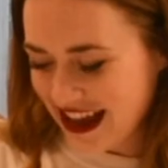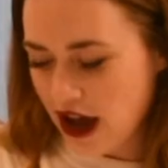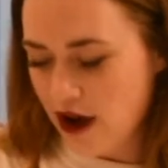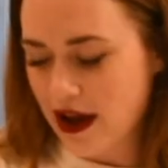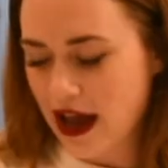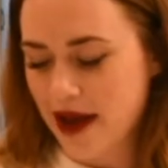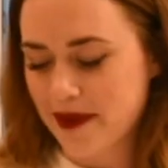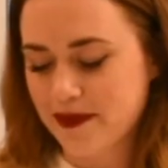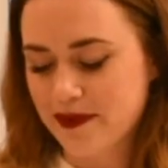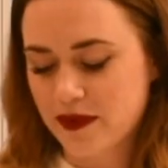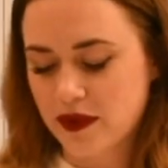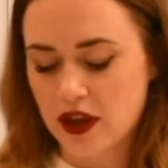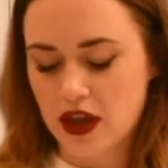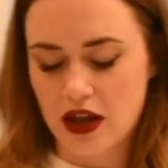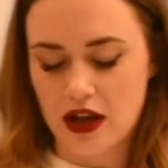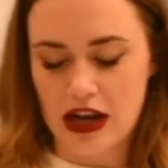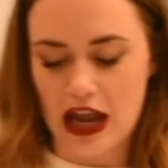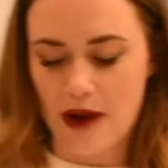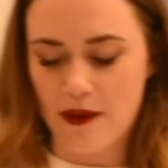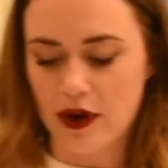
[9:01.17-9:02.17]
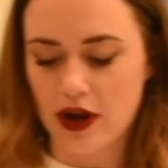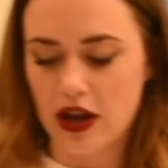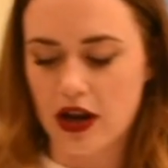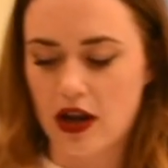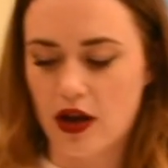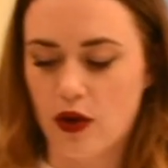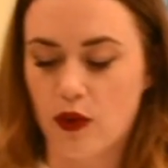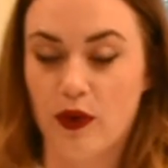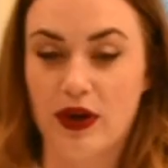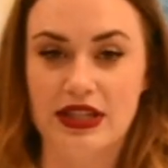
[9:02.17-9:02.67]
Okay, now we're
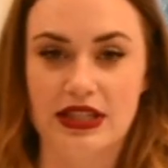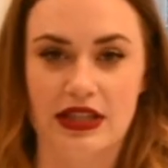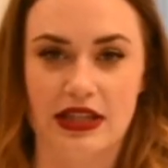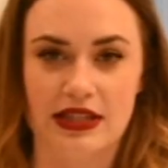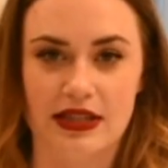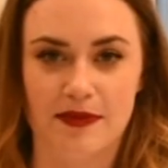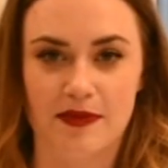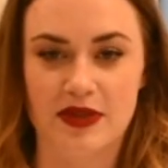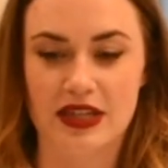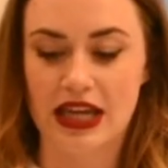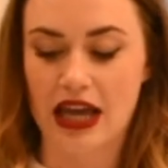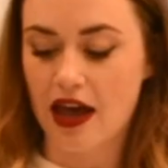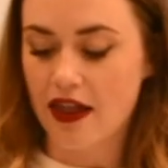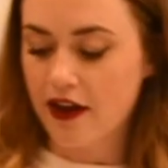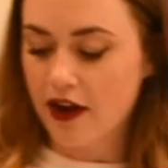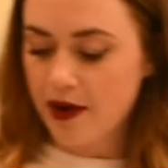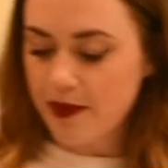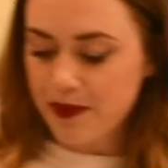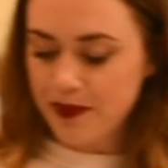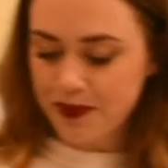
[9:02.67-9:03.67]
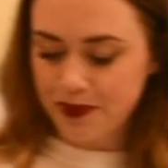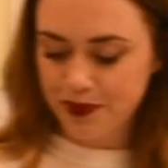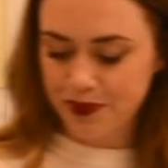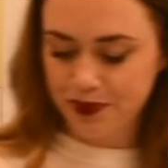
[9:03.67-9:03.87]
gonna whisk this up together.